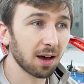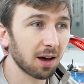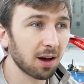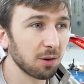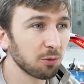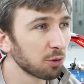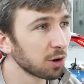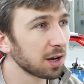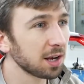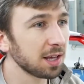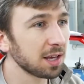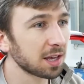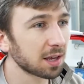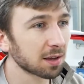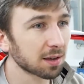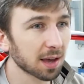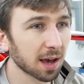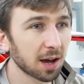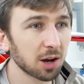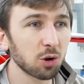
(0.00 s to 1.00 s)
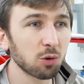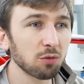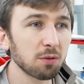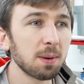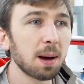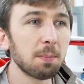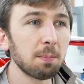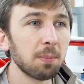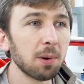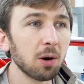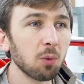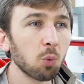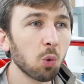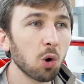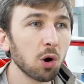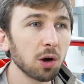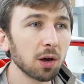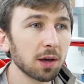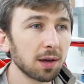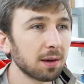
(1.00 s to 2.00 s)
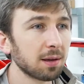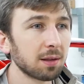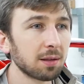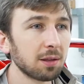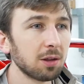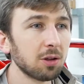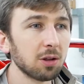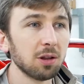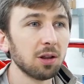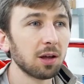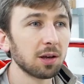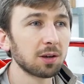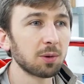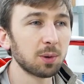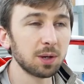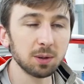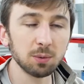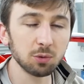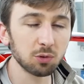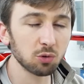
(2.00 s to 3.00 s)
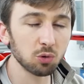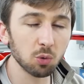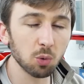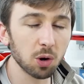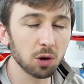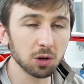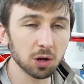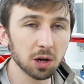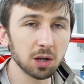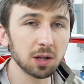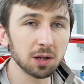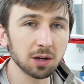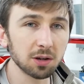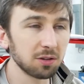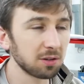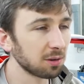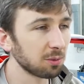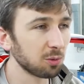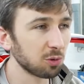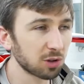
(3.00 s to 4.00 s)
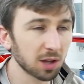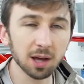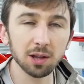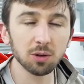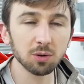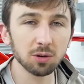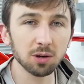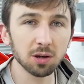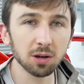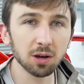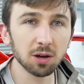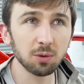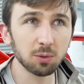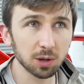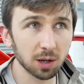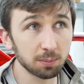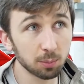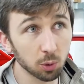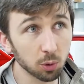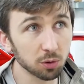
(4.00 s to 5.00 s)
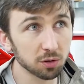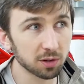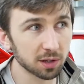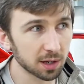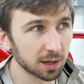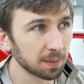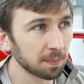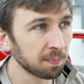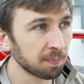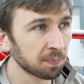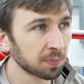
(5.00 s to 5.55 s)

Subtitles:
I really cannot remember what it looked like when it was all one colour, because it was that long ago when I bought it.